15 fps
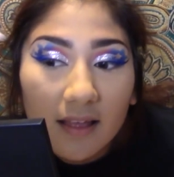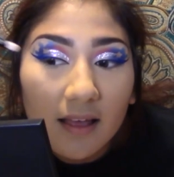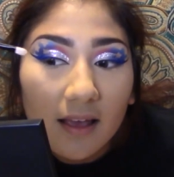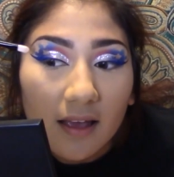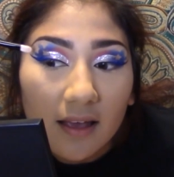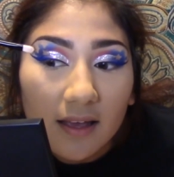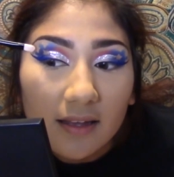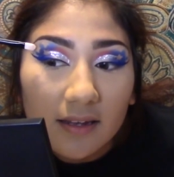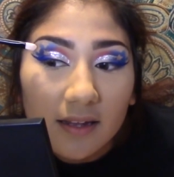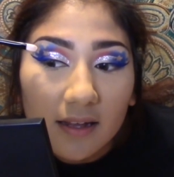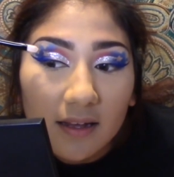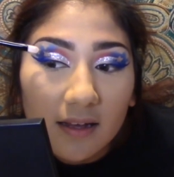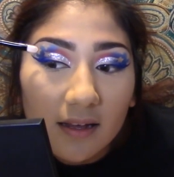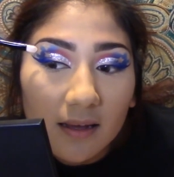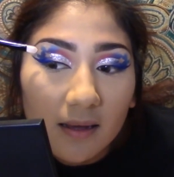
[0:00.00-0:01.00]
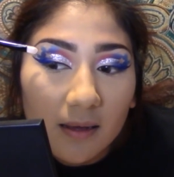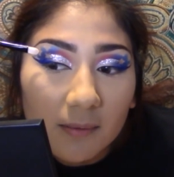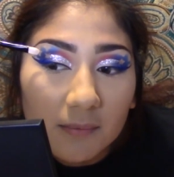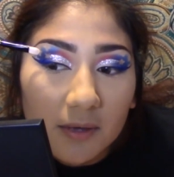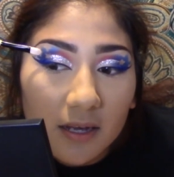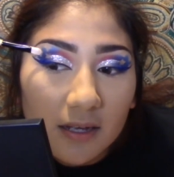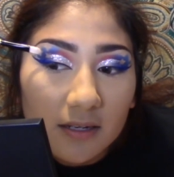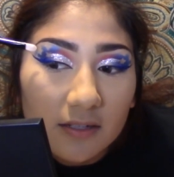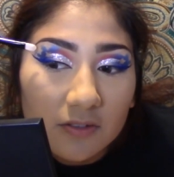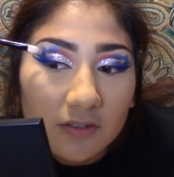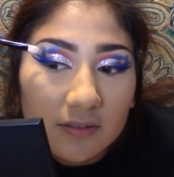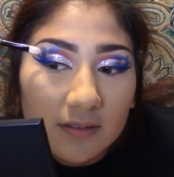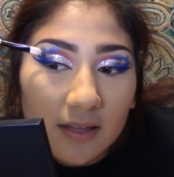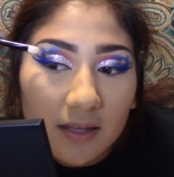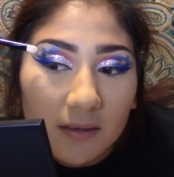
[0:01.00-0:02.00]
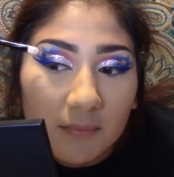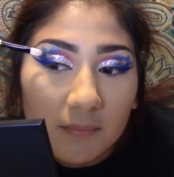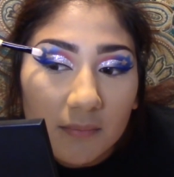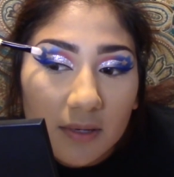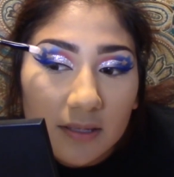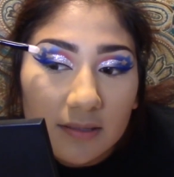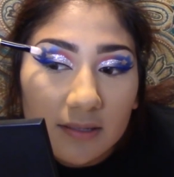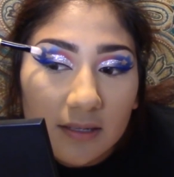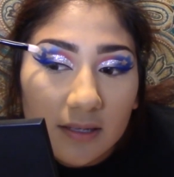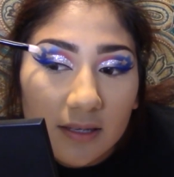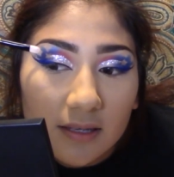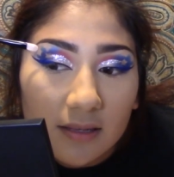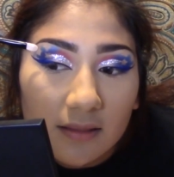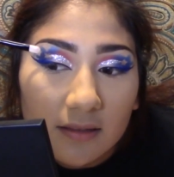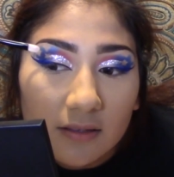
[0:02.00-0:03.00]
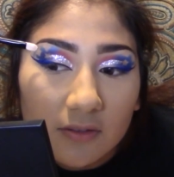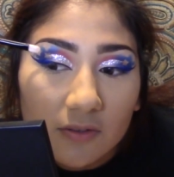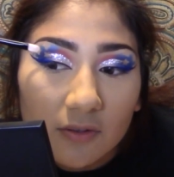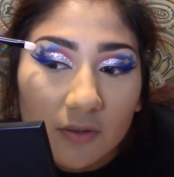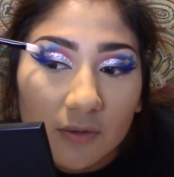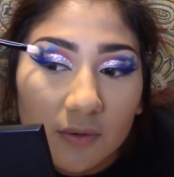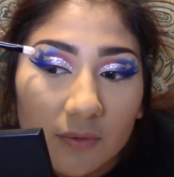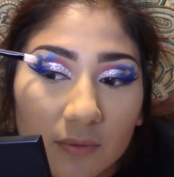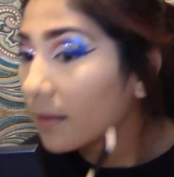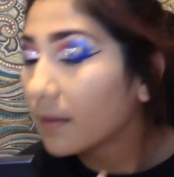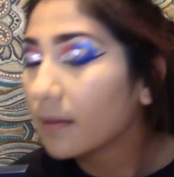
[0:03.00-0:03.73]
And I'm kind of just like mixing in the two.